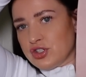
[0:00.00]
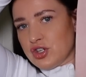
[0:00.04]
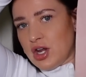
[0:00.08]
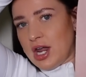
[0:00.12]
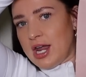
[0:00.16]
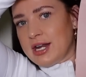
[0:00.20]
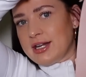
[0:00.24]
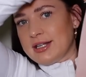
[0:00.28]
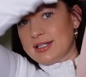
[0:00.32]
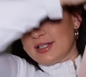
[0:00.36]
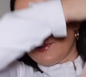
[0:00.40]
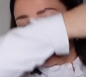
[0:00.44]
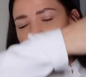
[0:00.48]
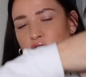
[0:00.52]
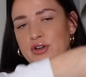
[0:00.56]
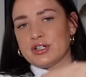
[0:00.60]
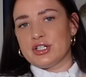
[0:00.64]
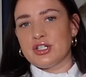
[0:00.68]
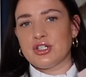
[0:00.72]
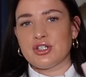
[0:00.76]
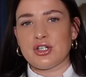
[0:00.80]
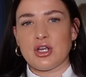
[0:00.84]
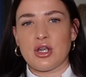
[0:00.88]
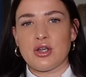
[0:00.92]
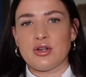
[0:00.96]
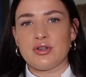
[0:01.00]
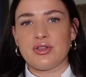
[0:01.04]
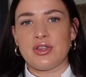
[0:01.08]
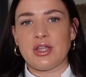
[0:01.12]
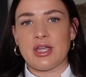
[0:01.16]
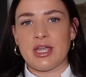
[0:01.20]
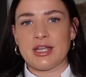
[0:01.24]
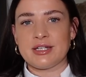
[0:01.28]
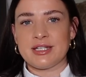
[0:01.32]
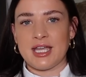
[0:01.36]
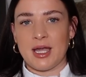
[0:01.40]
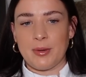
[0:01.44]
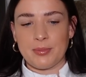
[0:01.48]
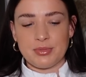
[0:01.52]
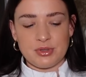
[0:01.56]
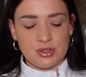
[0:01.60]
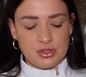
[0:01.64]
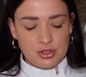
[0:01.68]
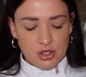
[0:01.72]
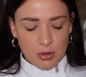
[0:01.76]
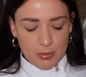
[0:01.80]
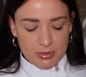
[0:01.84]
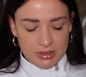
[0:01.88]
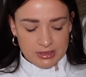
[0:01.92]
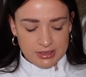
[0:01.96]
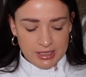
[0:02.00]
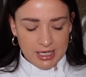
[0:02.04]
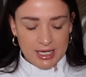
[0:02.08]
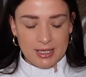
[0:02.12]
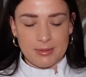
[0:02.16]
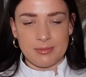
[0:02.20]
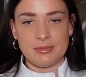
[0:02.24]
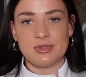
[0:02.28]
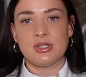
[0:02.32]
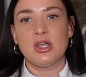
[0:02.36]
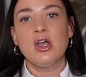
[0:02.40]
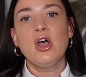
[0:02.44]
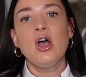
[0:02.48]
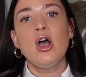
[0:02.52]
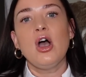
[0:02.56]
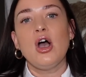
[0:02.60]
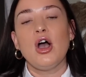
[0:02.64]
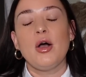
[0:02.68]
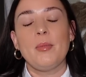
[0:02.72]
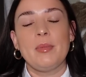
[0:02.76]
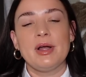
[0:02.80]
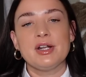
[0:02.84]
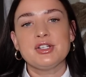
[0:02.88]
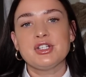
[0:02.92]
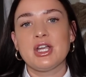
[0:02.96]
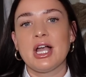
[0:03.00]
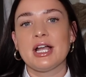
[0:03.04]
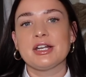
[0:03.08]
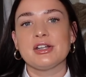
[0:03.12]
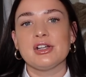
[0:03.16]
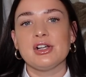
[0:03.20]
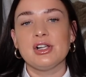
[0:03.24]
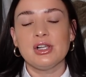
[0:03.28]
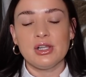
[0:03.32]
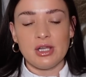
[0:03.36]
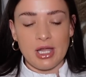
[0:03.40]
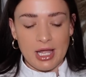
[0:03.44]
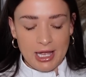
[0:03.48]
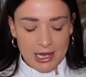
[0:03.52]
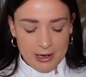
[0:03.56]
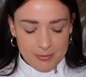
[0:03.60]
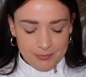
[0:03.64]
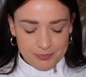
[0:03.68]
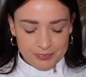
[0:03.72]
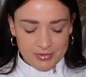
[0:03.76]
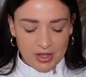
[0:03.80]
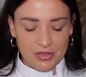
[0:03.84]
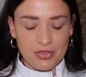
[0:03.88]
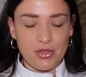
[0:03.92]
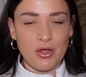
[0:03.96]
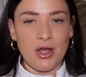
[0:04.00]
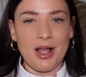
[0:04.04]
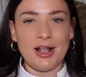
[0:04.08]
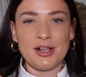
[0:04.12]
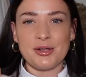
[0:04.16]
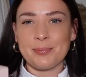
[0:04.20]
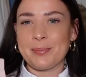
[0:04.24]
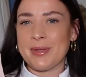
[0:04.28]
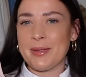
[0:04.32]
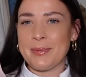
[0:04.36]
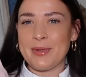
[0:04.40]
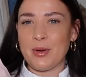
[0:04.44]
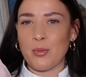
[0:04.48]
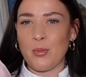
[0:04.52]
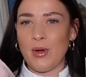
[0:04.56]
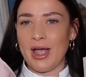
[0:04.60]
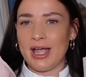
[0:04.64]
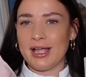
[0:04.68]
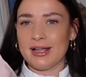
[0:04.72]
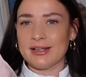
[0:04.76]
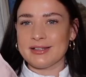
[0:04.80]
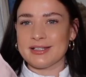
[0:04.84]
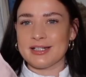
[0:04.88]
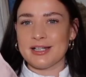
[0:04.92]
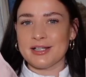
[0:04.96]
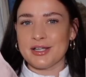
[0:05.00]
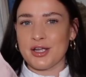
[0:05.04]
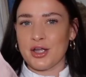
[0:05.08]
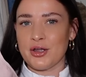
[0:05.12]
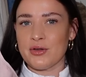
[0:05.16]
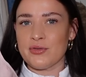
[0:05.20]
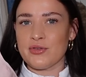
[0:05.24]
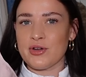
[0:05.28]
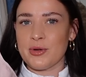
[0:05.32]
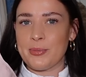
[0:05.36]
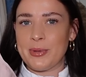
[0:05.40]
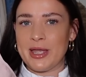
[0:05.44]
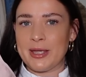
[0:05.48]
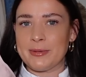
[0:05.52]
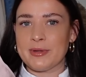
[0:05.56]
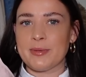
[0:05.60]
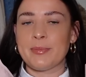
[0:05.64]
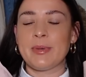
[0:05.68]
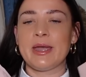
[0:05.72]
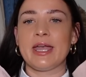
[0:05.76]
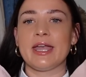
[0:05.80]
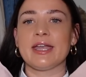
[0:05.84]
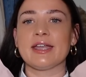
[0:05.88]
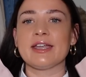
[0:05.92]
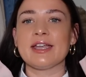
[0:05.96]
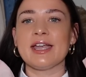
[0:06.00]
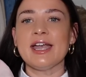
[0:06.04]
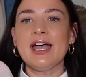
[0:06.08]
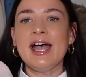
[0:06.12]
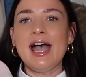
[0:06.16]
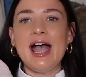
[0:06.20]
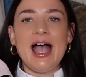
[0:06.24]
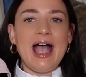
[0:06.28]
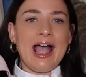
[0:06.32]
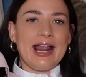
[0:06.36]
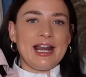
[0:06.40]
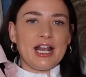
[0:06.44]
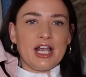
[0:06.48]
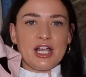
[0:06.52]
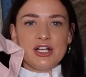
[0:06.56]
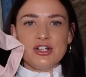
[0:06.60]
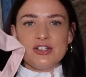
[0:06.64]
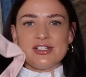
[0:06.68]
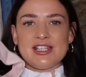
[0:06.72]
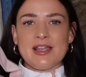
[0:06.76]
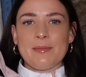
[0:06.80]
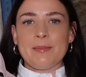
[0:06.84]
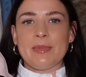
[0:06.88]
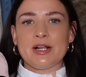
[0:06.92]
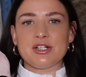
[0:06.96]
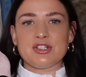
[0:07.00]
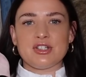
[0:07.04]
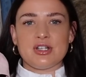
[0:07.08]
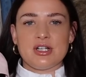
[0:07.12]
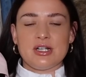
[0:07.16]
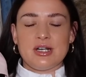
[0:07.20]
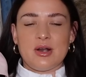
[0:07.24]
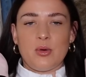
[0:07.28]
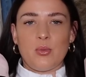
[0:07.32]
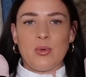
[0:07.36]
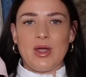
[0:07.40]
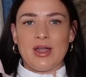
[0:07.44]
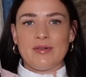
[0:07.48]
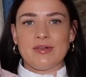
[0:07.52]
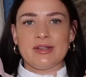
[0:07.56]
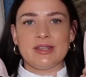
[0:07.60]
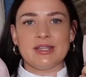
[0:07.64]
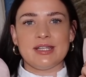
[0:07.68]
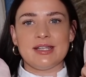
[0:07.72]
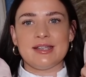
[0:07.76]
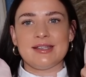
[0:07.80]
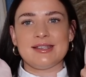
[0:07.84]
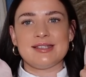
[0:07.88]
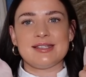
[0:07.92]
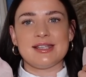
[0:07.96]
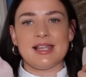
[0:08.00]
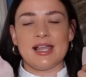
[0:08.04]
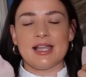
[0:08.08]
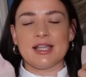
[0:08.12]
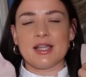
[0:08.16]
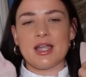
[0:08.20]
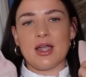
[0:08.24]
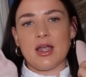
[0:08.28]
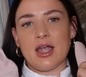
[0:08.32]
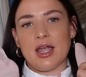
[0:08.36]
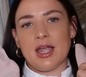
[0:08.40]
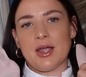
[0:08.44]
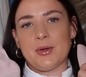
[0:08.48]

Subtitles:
shade, as I've already showed the adapt so many times on my channel. I thought I'll be a bit wild. I'll go for a baby pink. And I can just imagine wearing this like